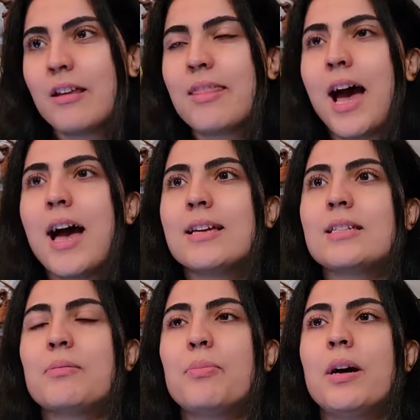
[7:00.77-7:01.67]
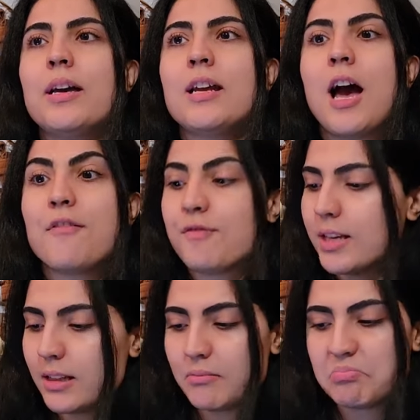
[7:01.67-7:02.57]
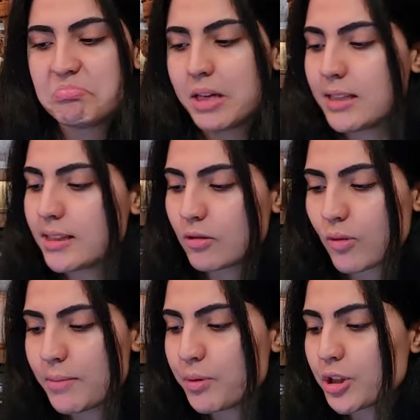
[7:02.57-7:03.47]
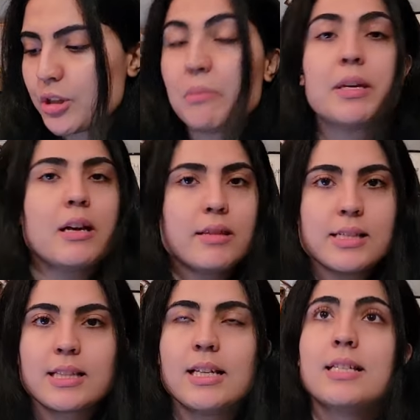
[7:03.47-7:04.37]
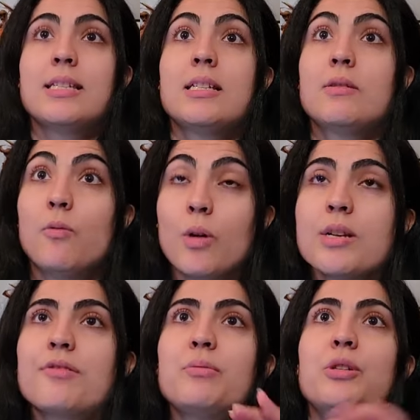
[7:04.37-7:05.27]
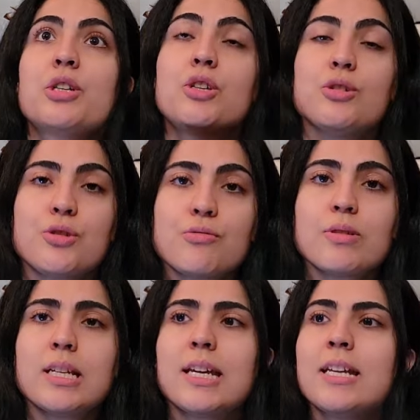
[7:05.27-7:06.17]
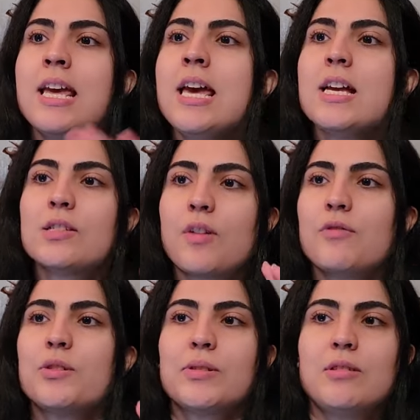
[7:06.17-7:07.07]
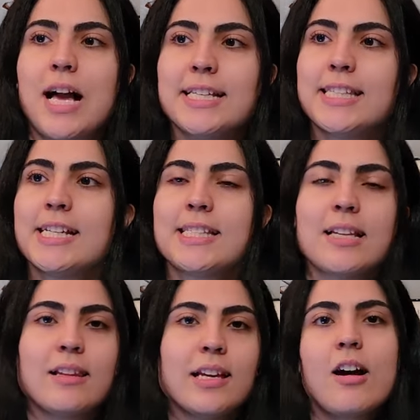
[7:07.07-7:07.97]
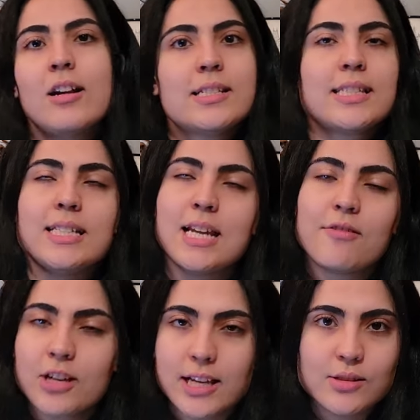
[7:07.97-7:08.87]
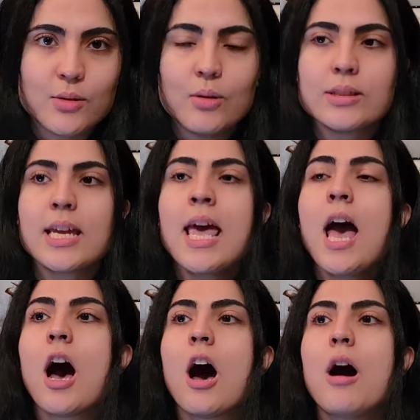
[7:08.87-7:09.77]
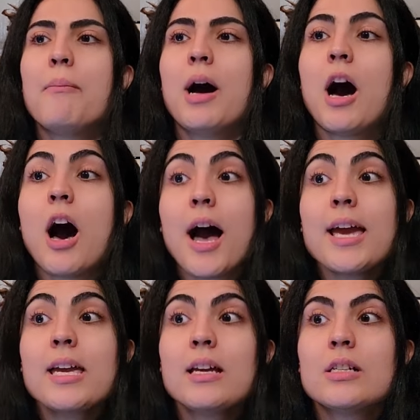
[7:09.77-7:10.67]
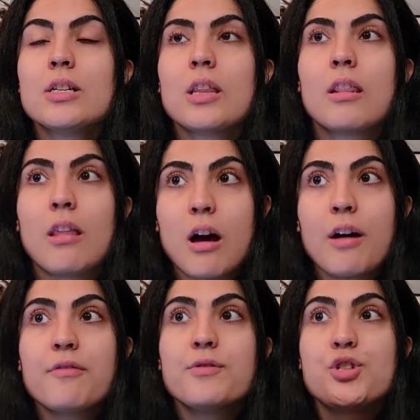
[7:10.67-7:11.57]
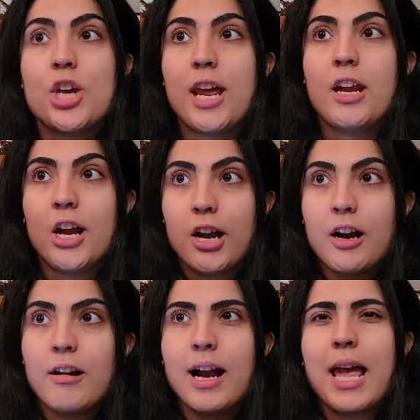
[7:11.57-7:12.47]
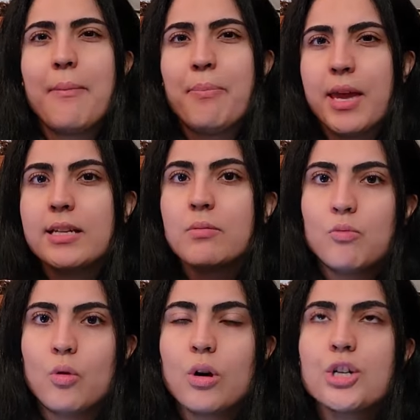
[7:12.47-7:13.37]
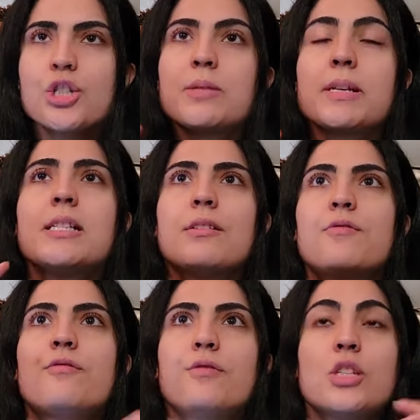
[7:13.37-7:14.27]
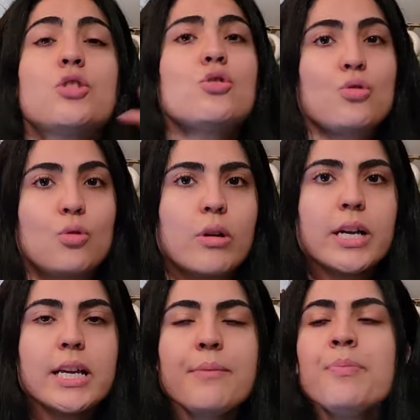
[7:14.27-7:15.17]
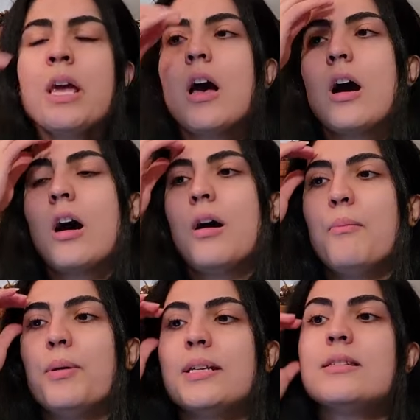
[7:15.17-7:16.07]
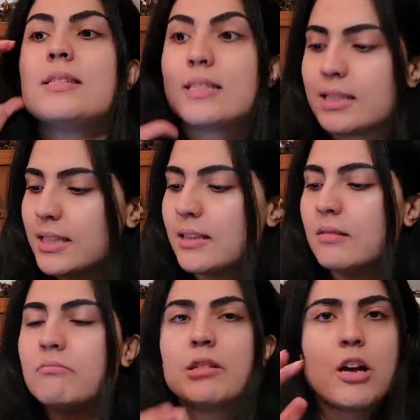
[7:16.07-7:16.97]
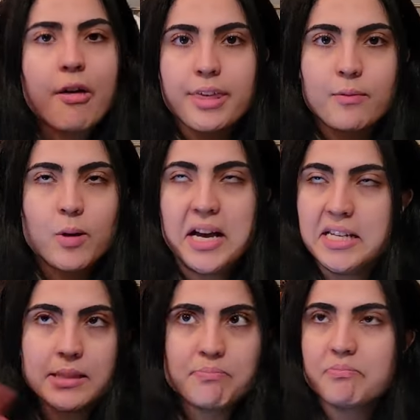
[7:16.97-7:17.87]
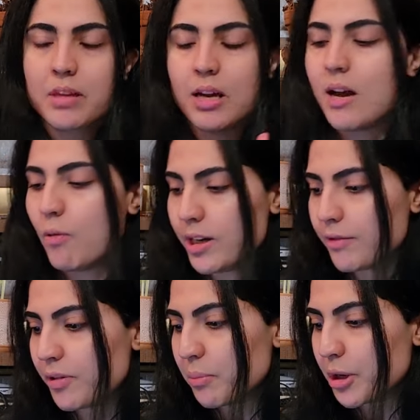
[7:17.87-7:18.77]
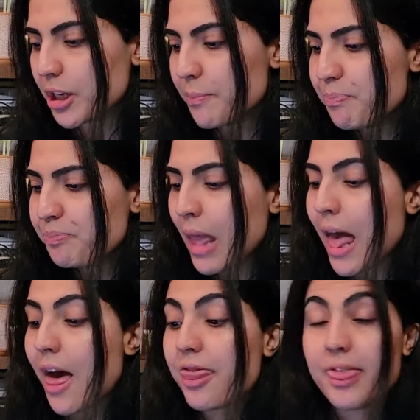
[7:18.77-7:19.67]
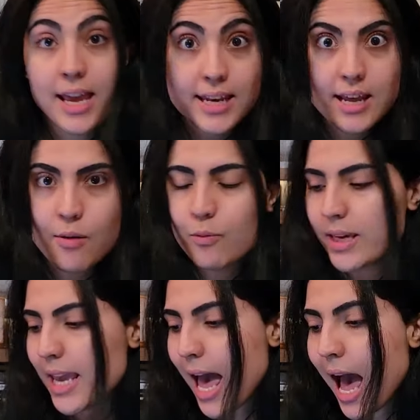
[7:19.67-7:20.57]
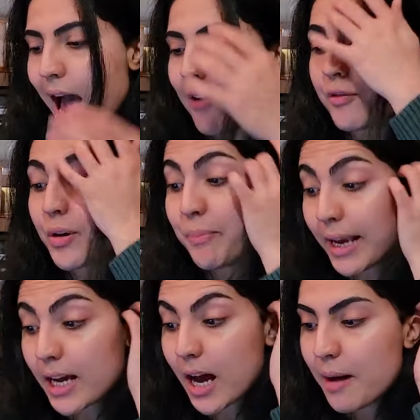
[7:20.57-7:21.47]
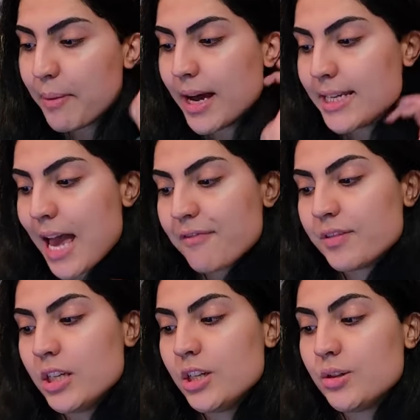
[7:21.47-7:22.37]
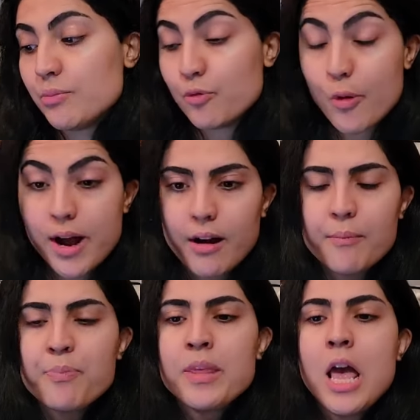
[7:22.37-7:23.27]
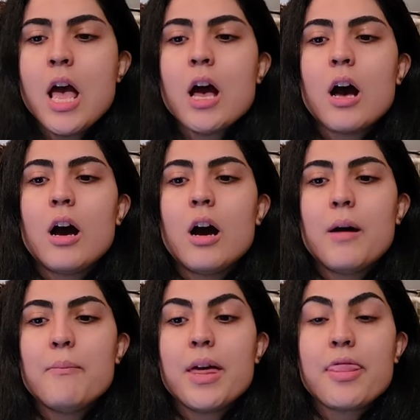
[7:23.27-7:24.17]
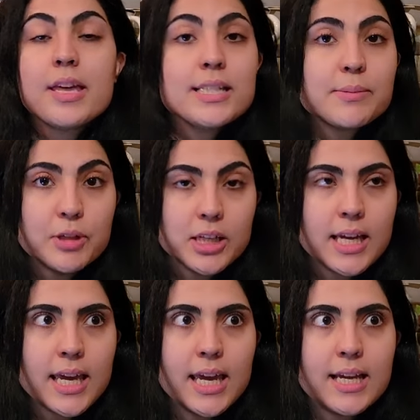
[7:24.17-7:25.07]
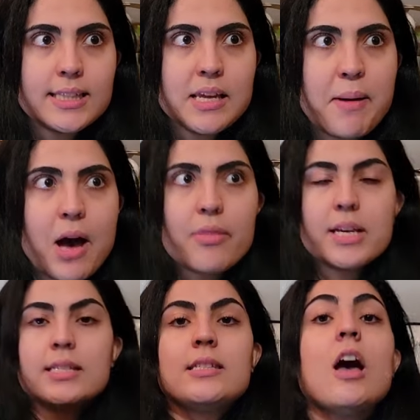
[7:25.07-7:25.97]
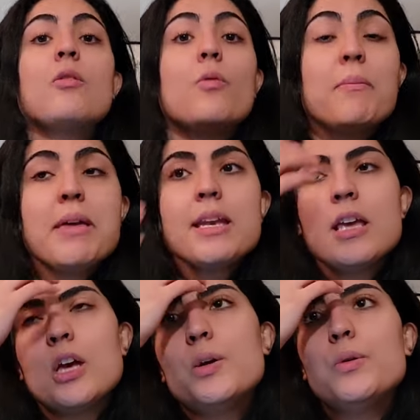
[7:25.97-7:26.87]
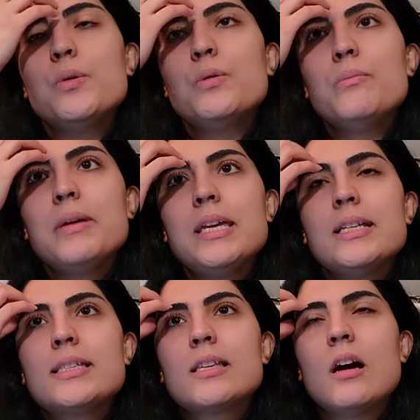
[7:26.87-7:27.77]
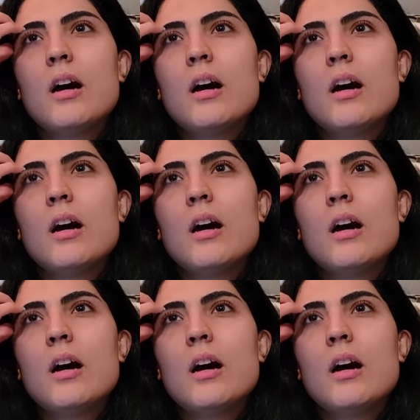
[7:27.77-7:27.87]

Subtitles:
on that, but I feel it's a great book to be on this list. It's a wonderful book. You should read it. It's one of those classics that, like, honestly never gets old. I love Jane Eyre a bit more just because of the story, but still, gothic-wise, a wonderful book. Then we have Rebecca by Daphne du Maurier. This book, it's about this young woman who meets